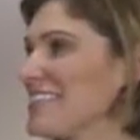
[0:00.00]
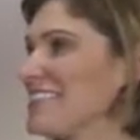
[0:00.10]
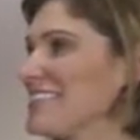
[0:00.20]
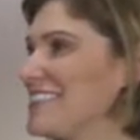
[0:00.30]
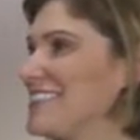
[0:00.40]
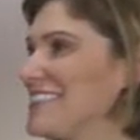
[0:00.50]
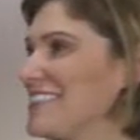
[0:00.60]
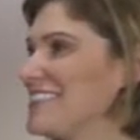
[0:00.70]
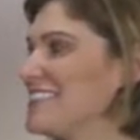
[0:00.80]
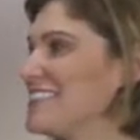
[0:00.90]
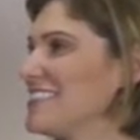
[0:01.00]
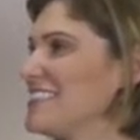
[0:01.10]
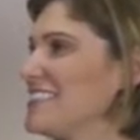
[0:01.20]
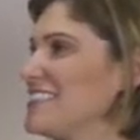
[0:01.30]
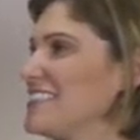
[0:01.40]

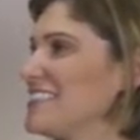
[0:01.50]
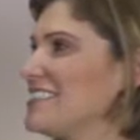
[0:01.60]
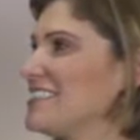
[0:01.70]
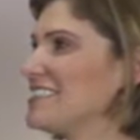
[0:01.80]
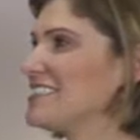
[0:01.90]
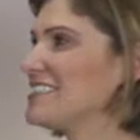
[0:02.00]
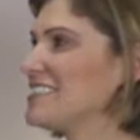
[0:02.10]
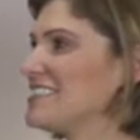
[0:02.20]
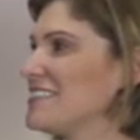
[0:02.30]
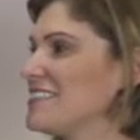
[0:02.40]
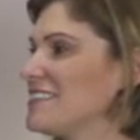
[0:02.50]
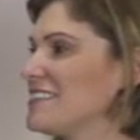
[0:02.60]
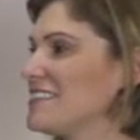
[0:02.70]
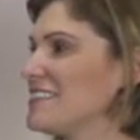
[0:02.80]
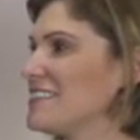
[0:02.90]

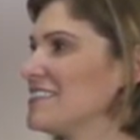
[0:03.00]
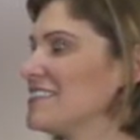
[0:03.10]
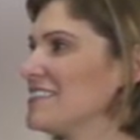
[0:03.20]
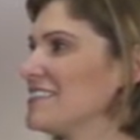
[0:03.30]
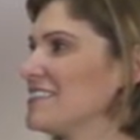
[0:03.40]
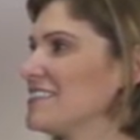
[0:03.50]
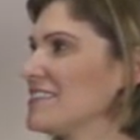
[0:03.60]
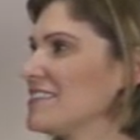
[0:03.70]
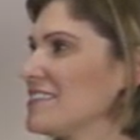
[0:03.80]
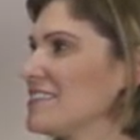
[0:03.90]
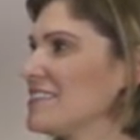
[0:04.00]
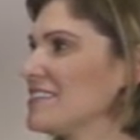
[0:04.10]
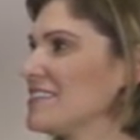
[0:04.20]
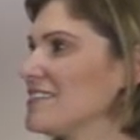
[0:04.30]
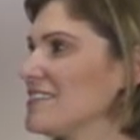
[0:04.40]

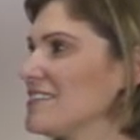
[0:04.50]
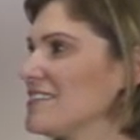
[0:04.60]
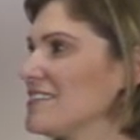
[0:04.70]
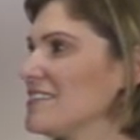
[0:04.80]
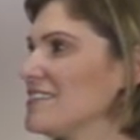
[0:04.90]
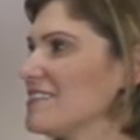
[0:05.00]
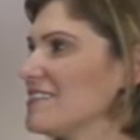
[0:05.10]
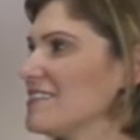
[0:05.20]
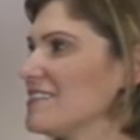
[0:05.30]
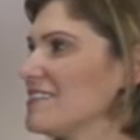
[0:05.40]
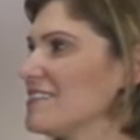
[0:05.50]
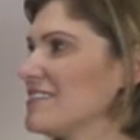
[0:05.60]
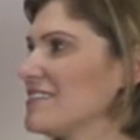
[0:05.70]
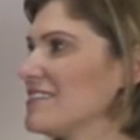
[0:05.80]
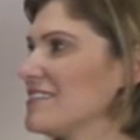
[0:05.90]

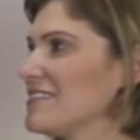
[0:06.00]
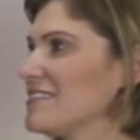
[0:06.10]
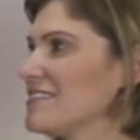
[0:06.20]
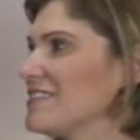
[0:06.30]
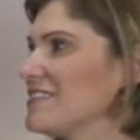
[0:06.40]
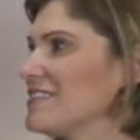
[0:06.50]
(silent)